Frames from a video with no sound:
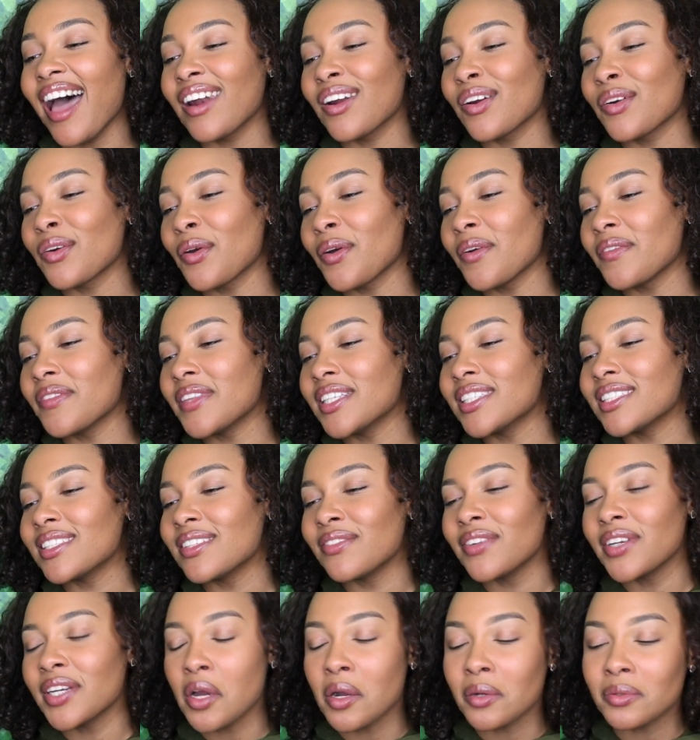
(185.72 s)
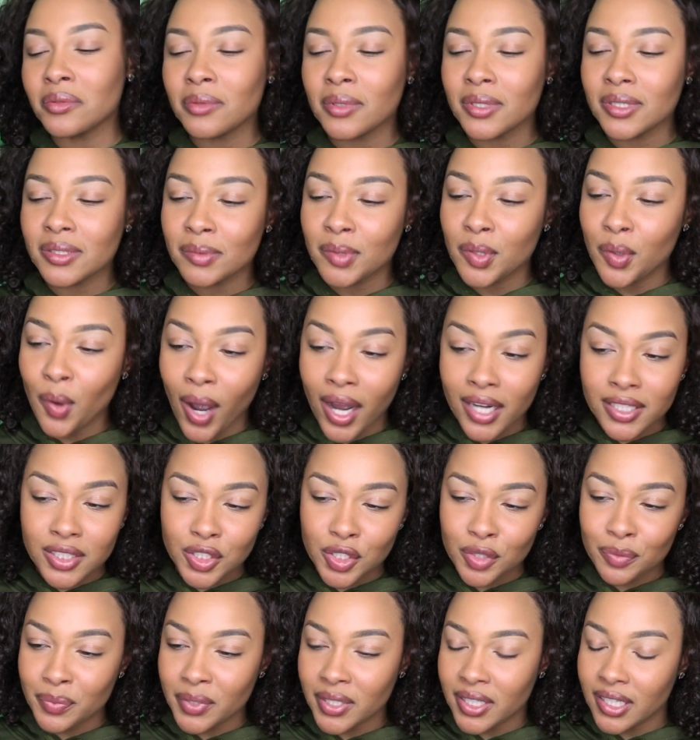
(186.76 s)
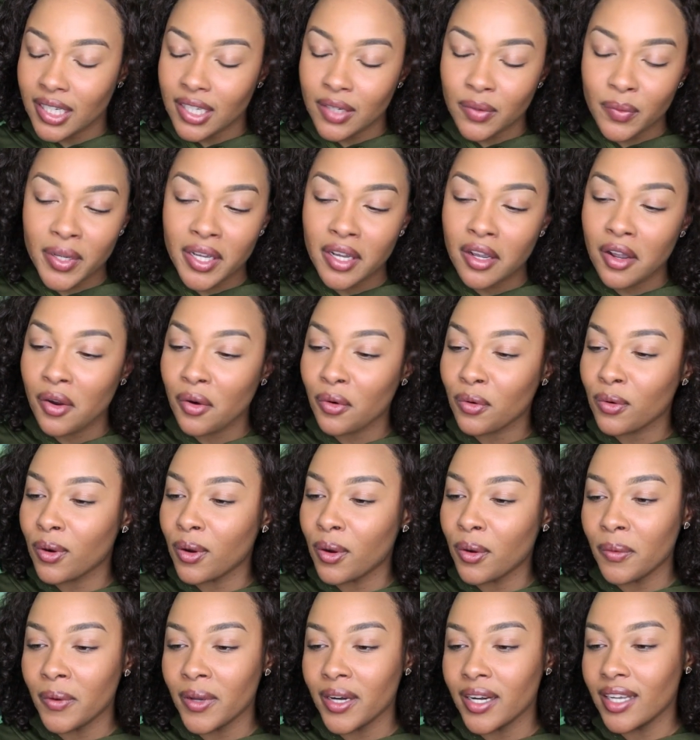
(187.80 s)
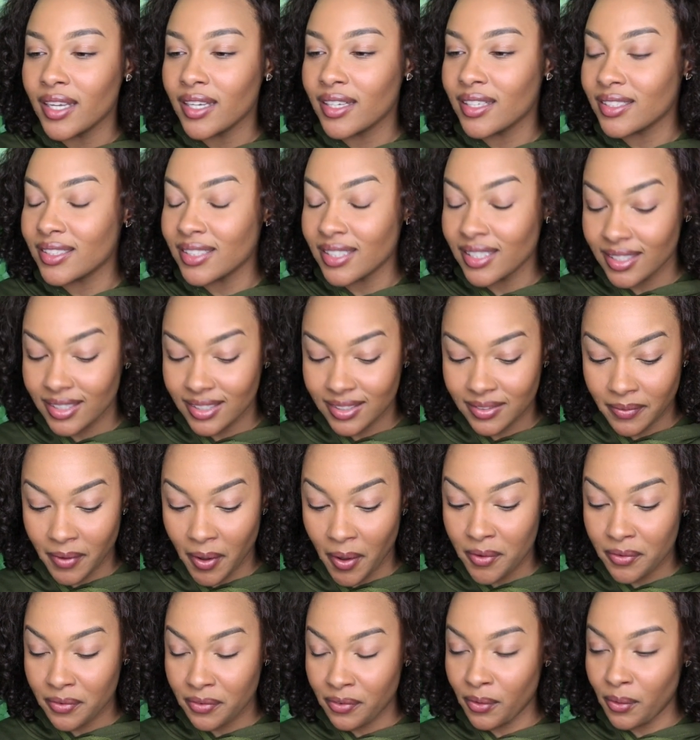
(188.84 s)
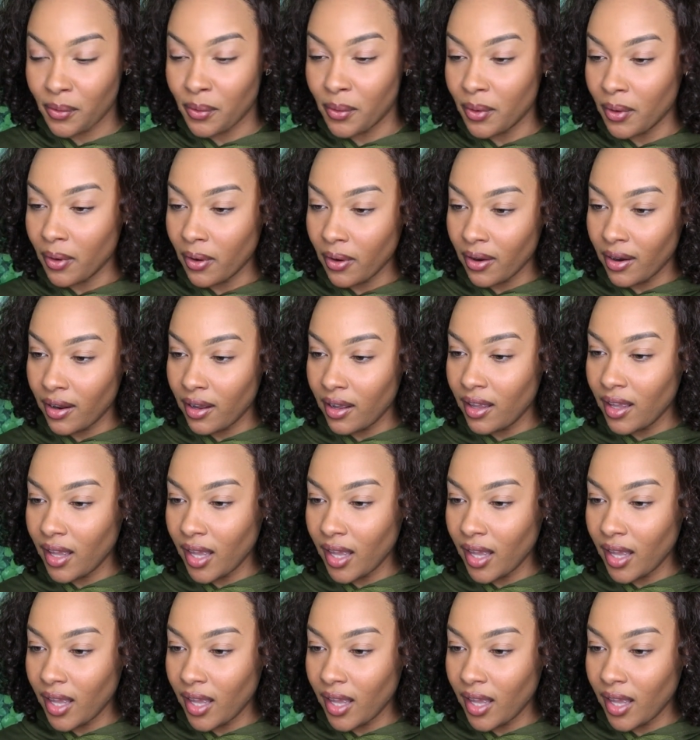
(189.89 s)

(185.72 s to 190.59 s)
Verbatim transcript: I don't know if this is the video I'm supposed to be watching, but we gonna roll with it because he's a fool.